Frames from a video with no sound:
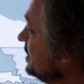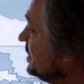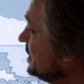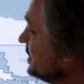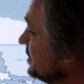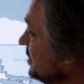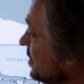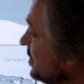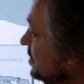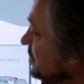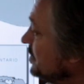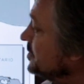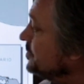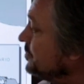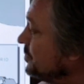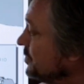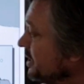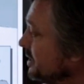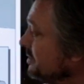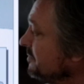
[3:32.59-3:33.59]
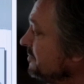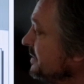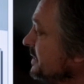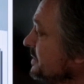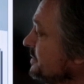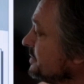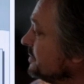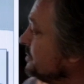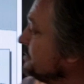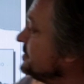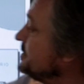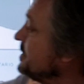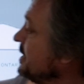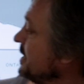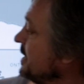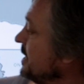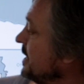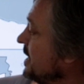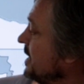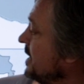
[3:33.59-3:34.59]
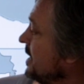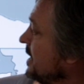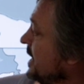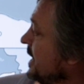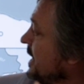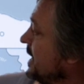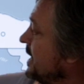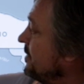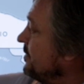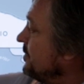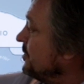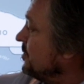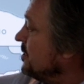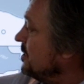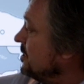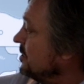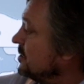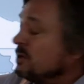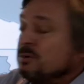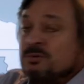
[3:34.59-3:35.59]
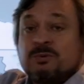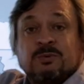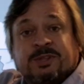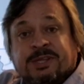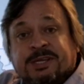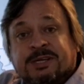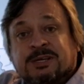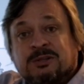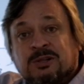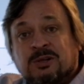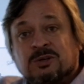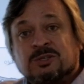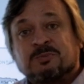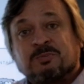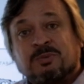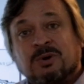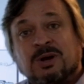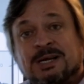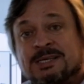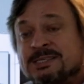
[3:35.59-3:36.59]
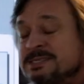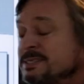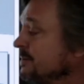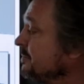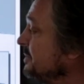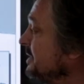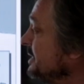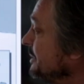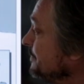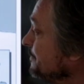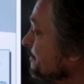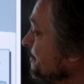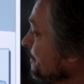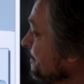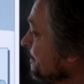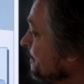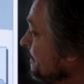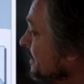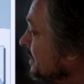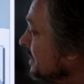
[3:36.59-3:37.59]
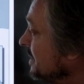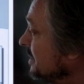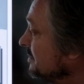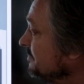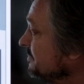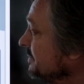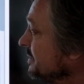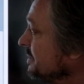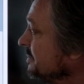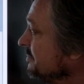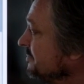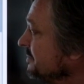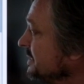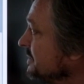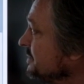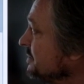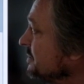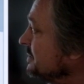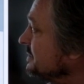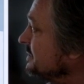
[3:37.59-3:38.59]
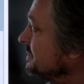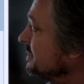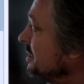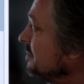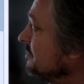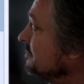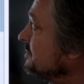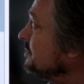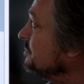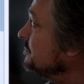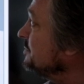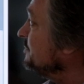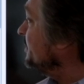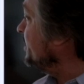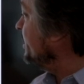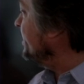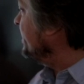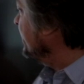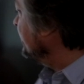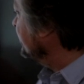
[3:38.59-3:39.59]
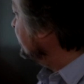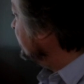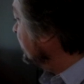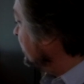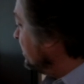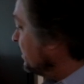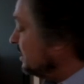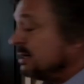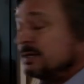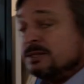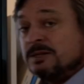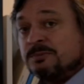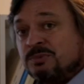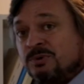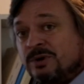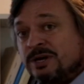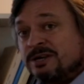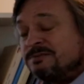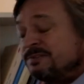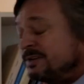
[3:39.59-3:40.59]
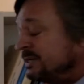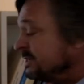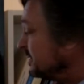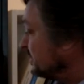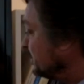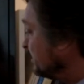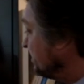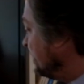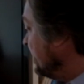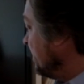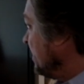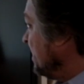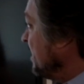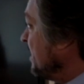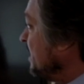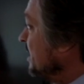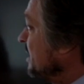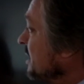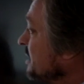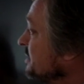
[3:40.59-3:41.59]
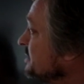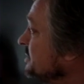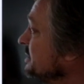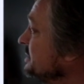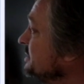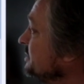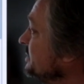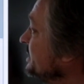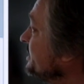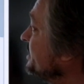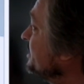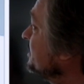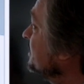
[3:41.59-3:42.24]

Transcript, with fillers: on all the point features, and they're all within close proximity of the feature itself. So it was very nice on the, on the point features. So let's look at